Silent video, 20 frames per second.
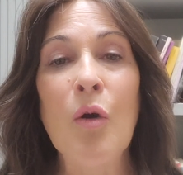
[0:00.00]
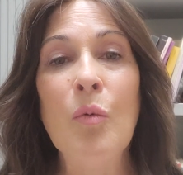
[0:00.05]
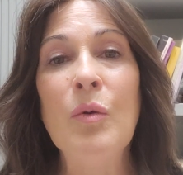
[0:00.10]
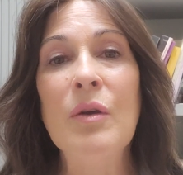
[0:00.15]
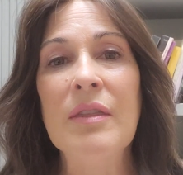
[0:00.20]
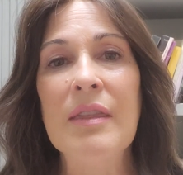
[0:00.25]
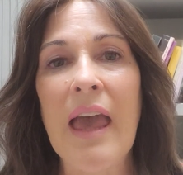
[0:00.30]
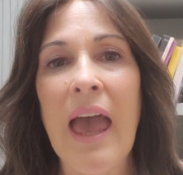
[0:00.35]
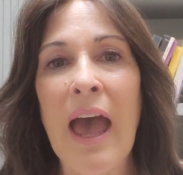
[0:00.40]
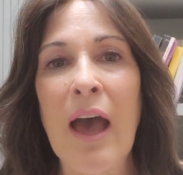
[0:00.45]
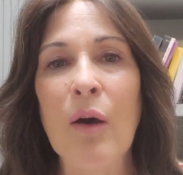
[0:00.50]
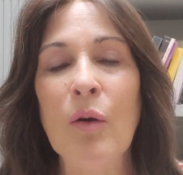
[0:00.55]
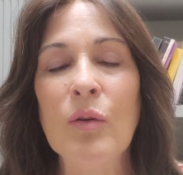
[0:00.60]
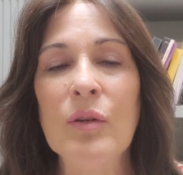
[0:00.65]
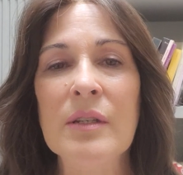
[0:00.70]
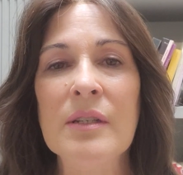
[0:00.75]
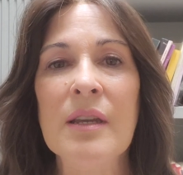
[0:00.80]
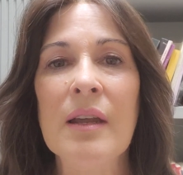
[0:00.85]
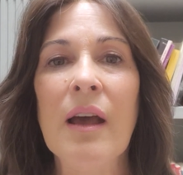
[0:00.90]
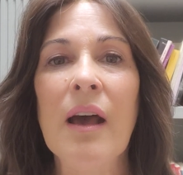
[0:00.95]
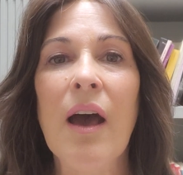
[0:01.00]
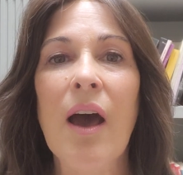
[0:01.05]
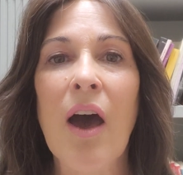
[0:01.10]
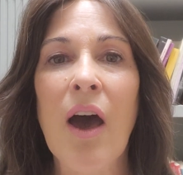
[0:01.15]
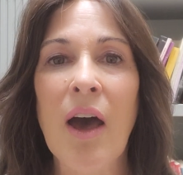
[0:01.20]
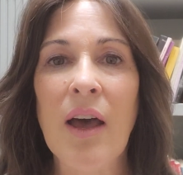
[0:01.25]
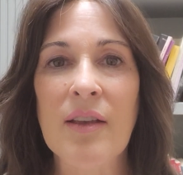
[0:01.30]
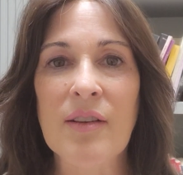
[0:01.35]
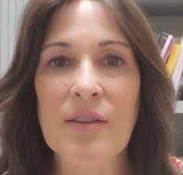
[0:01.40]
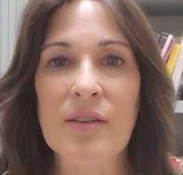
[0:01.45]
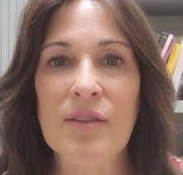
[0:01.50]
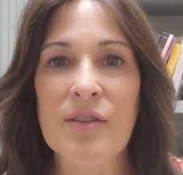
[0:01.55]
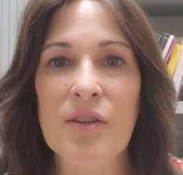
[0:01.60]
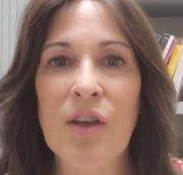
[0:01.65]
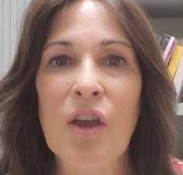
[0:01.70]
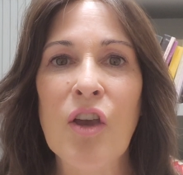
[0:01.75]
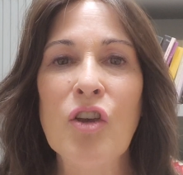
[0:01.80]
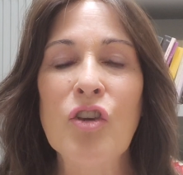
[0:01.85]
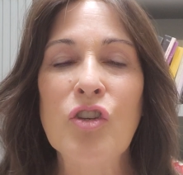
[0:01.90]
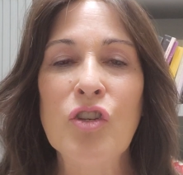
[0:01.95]
without
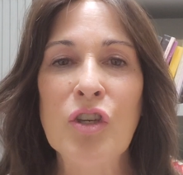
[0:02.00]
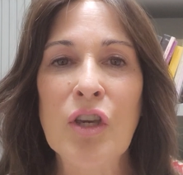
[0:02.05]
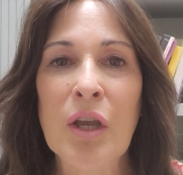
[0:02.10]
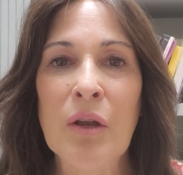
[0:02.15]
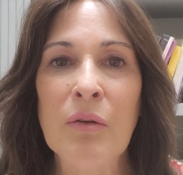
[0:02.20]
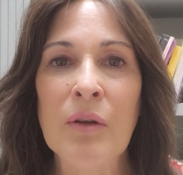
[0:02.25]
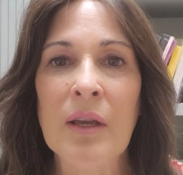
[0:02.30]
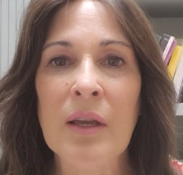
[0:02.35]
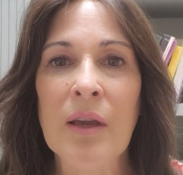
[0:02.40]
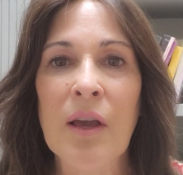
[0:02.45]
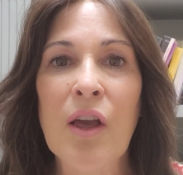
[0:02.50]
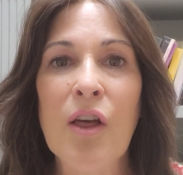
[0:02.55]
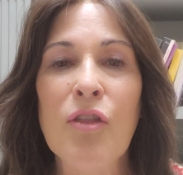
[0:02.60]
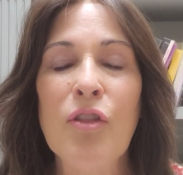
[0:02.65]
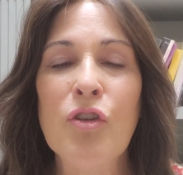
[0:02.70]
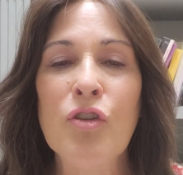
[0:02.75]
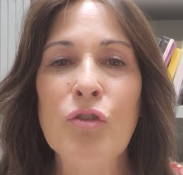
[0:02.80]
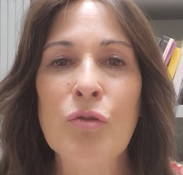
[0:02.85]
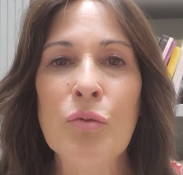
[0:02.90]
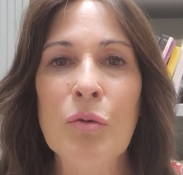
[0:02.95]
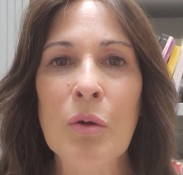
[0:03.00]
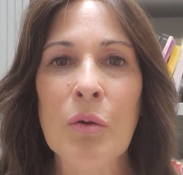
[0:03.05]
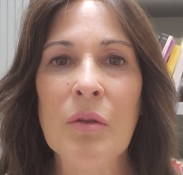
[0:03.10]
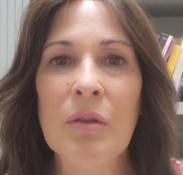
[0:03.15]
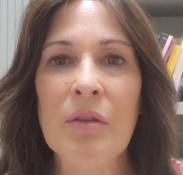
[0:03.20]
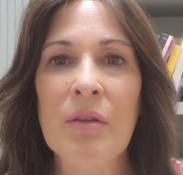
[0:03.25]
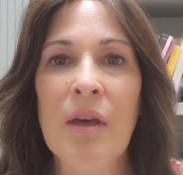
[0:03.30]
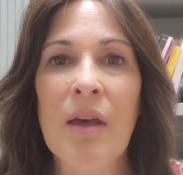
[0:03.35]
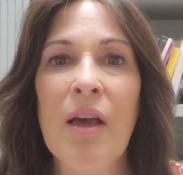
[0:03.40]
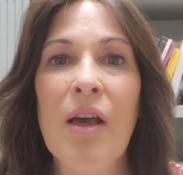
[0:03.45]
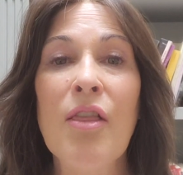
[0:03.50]
us sharing the truth,